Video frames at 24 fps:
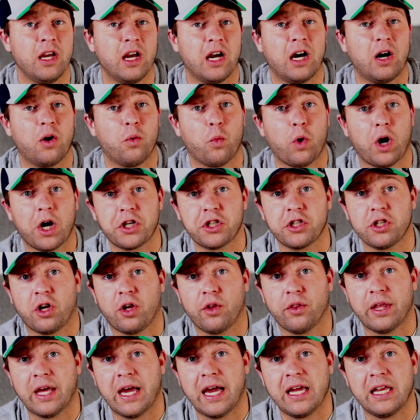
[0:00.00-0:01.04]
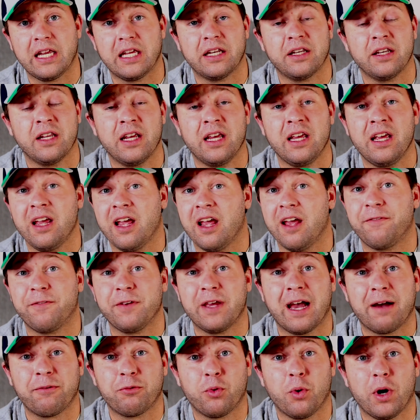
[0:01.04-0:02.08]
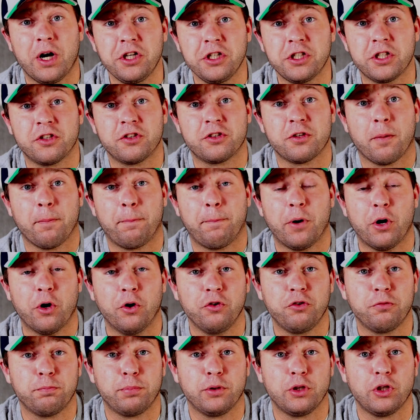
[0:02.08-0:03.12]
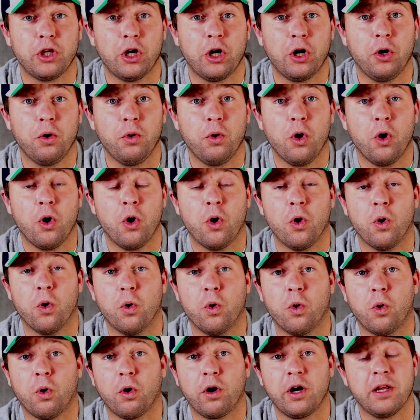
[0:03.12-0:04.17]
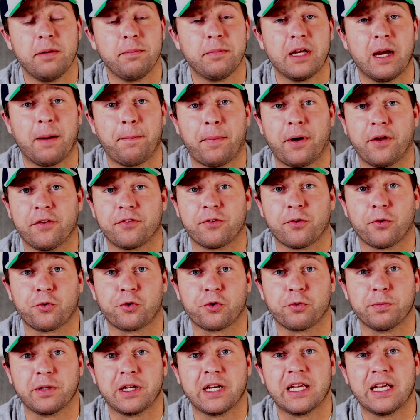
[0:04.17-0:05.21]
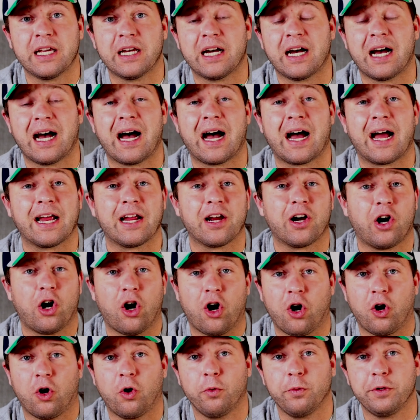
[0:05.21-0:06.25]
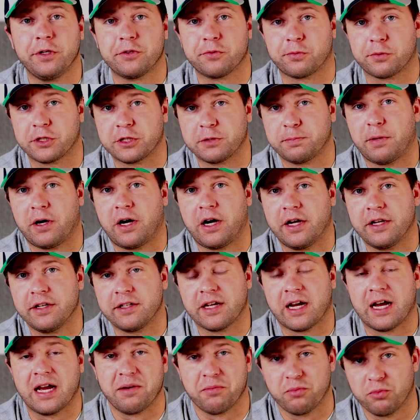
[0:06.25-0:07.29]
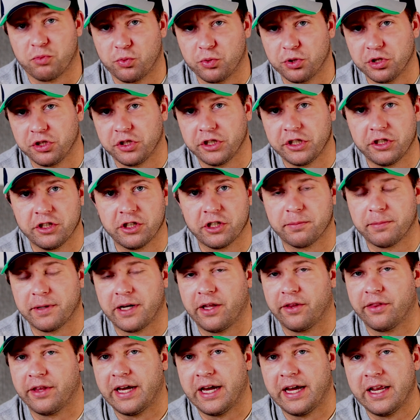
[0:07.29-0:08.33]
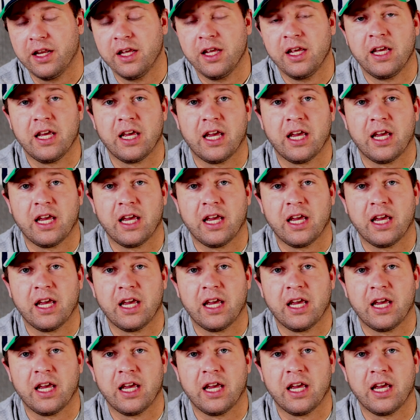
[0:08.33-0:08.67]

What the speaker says: Watch all that. And if you have questions, post below or hit me up on social media. I always respond. I'm really good about that.